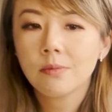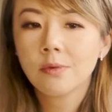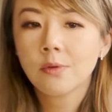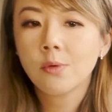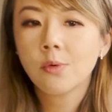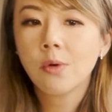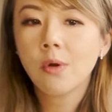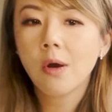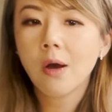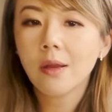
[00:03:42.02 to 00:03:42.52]

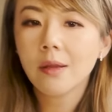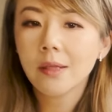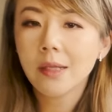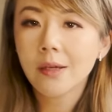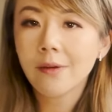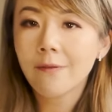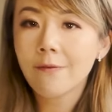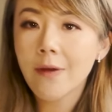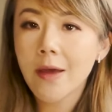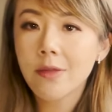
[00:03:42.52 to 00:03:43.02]

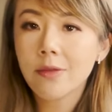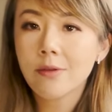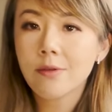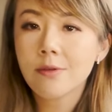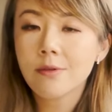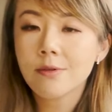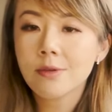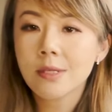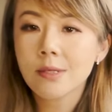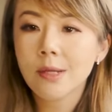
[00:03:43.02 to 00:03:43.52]
quality of
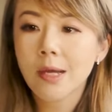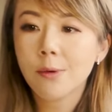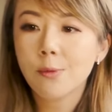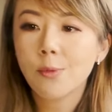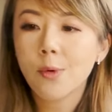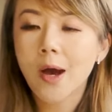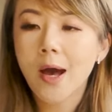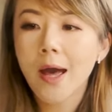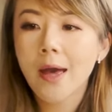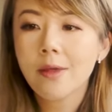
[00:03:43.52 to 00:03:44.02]
vendors, like
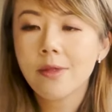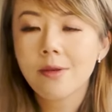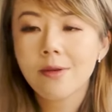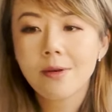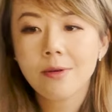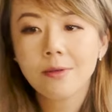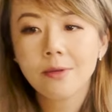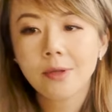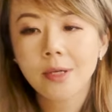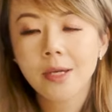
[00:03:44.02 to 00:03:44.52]
why
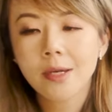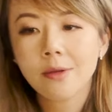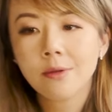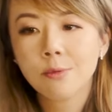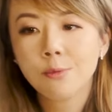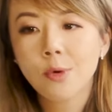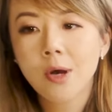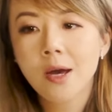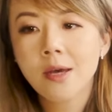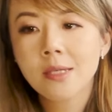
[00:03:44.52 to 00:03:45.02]

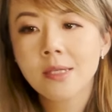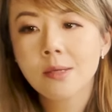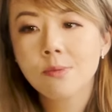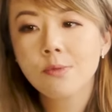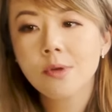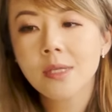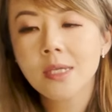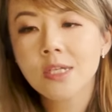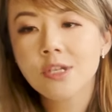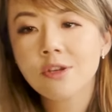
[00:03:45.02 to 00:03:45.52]

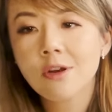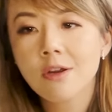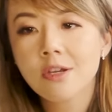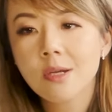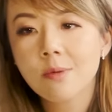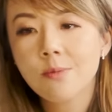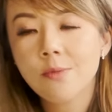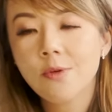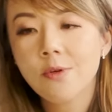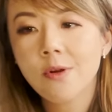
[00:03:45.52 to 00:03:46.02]
someone is
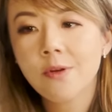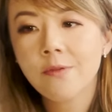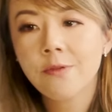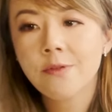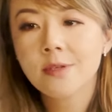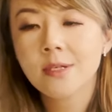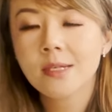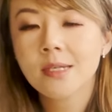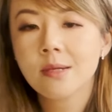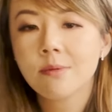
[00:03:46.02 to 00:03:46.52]
charging more
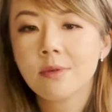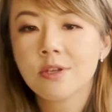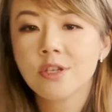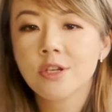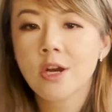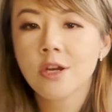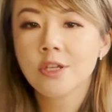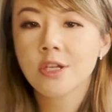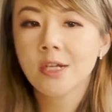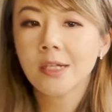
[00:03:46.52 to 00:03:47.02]
versus someone
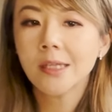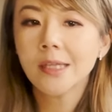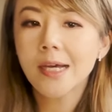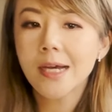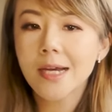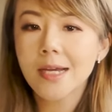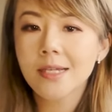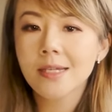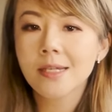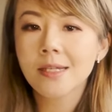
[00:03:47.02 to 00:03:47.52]
charging
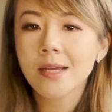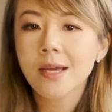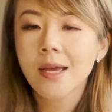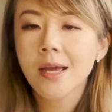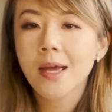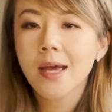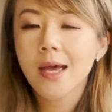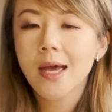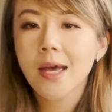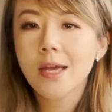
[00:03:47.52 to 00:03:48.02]
less,
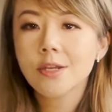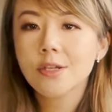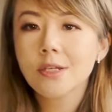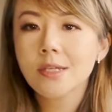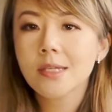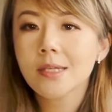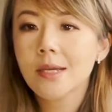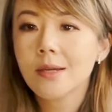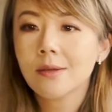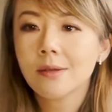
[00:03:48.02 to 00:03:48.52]
and
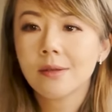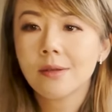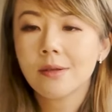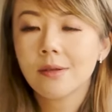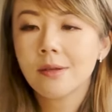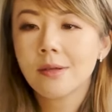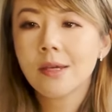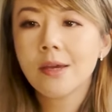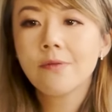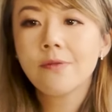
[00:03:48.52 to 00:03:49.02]
just
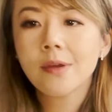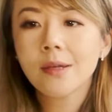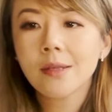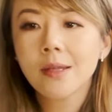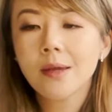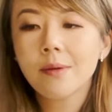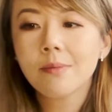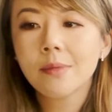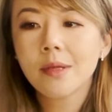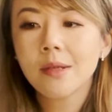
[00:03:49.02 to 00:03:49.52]
giving
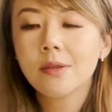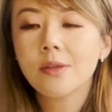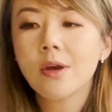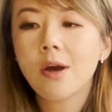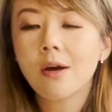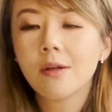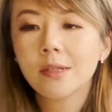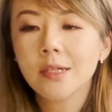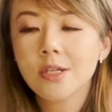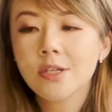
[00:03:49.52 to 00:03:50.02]
them the
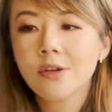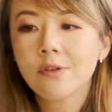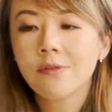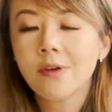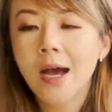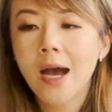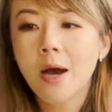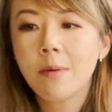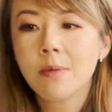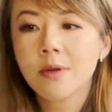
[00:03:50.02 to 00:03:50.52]
knowledge of
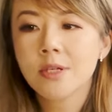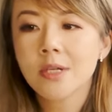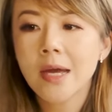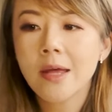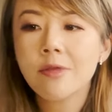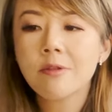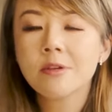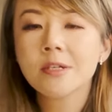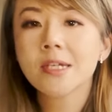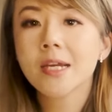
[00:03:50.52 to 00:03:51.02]

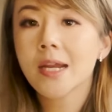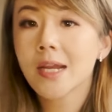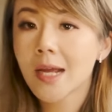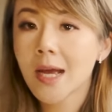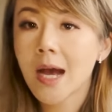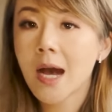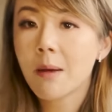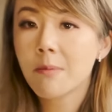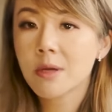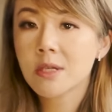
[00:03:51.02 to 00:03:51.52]
understanding
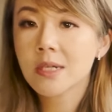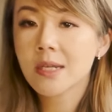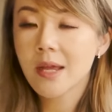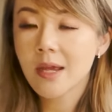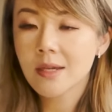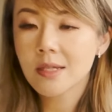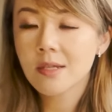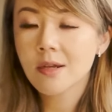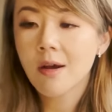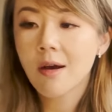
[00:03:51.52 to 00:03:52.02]
how much
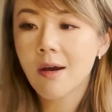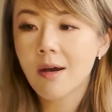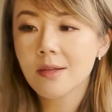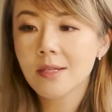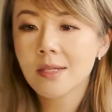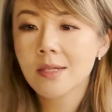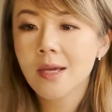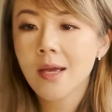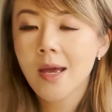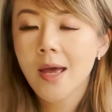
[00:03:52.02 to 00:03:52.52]
things
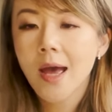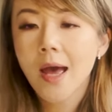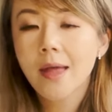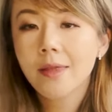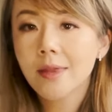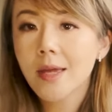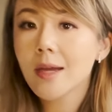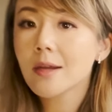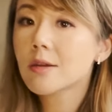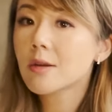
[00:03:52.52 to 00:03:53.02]
cost.
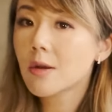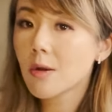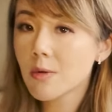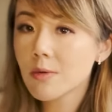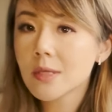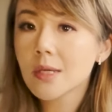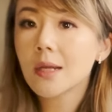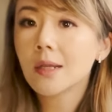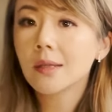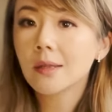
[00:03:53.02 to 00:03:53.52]
And that
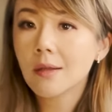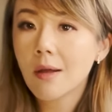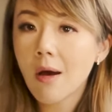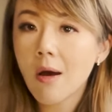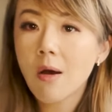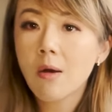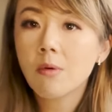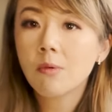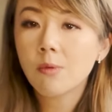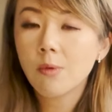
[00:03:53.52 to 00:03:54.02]
goes a
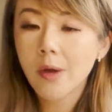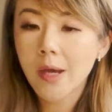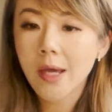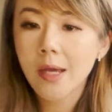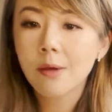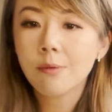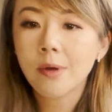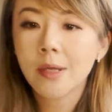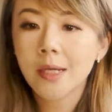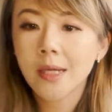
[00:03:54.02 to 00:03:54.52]
long
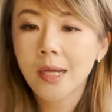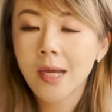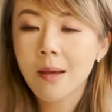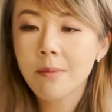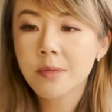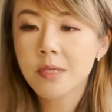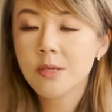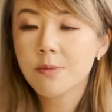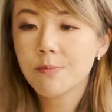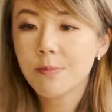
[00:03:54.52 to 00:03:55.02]
way when it
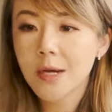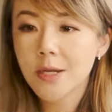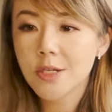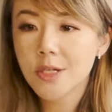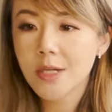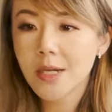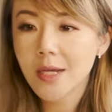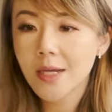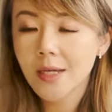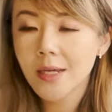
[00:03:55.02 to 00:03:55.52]
comes to
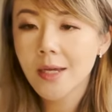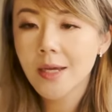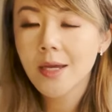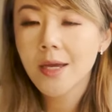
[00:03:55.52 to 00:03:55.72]
budgeting.